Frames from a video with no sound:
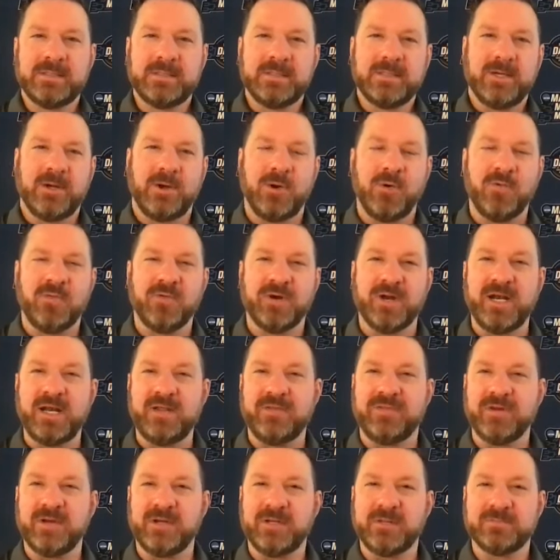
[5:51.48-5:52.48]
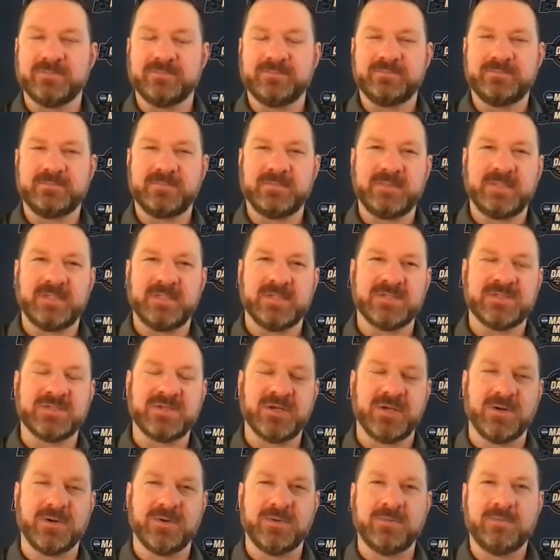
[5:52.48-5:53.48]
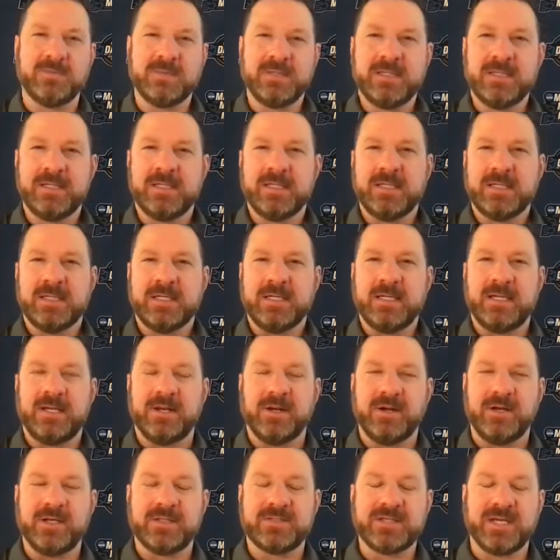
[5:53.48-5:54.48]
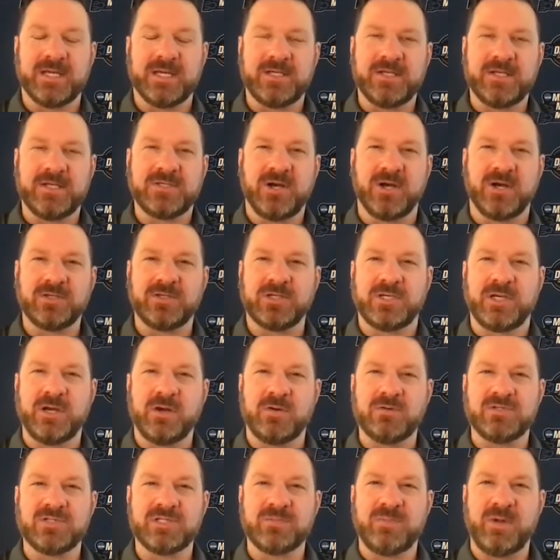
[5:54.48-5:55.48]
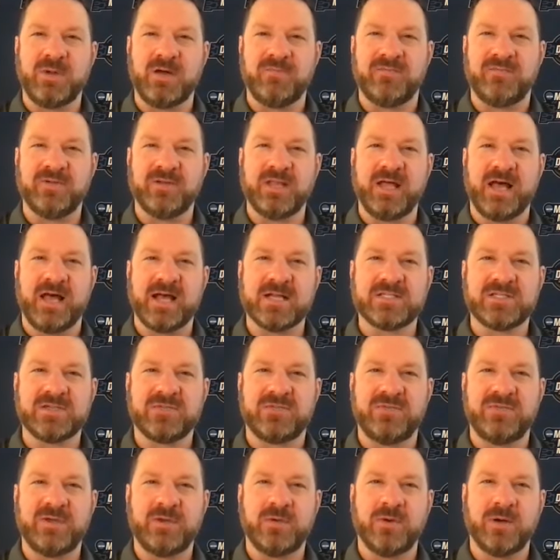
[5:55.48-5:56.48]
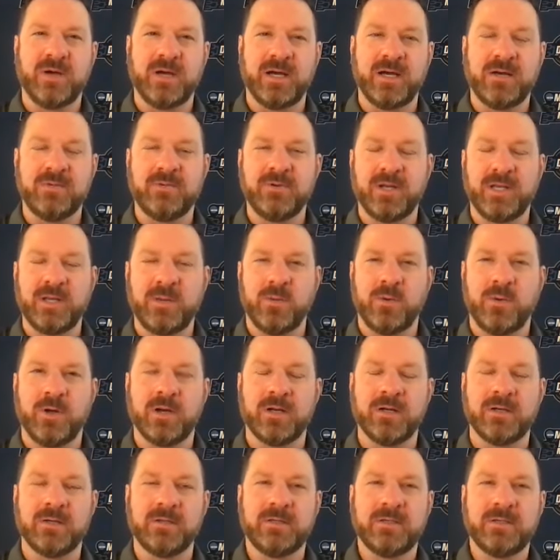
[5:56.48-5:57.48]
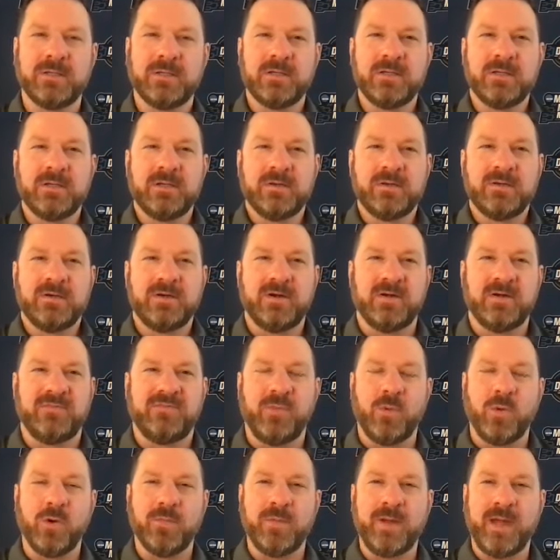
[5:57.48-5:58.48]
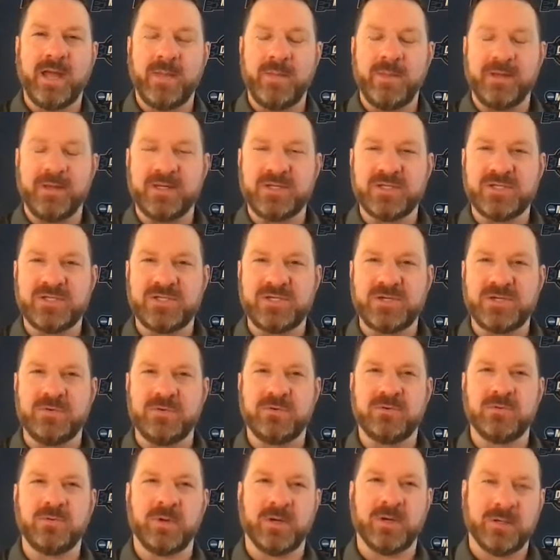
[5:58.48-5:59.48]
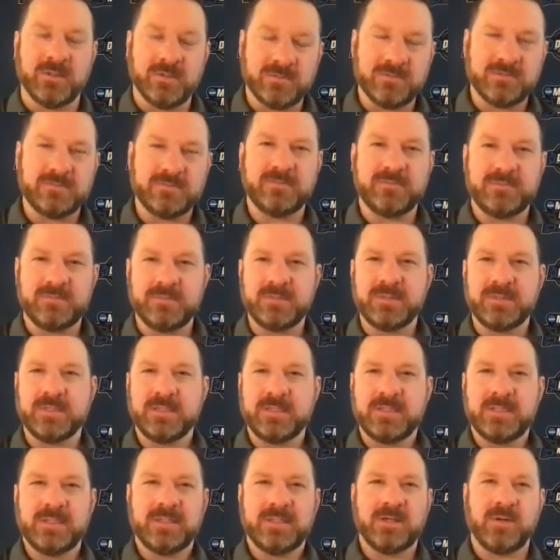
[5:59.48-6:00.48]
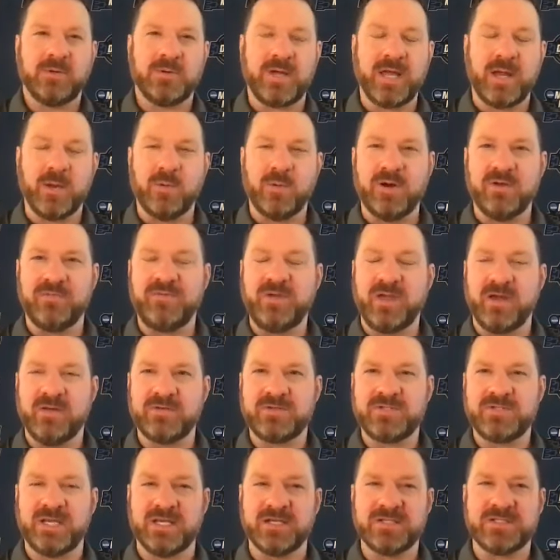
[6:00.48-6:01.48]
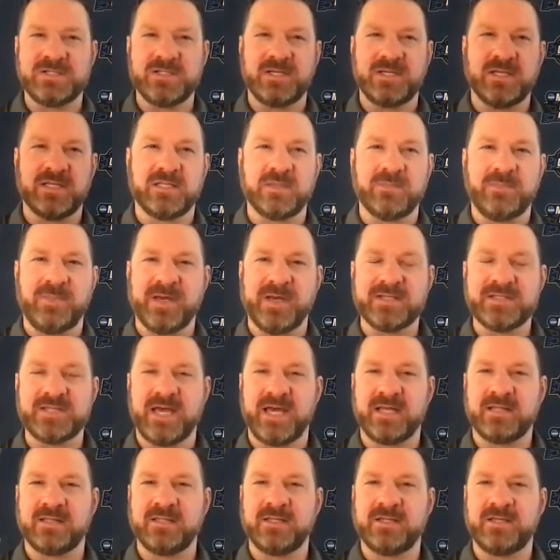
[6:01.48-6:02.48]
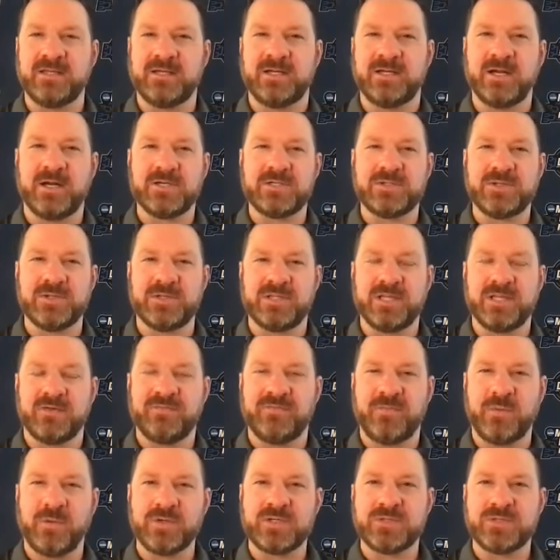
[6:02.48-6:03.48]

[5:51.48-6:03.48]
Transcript: over anything. And so, you know, it's like you talk to coaches about philosophy. Well, I really want a four-man that can shoot. Well, okay, what if you have a chance to get the best athlete in the country at that four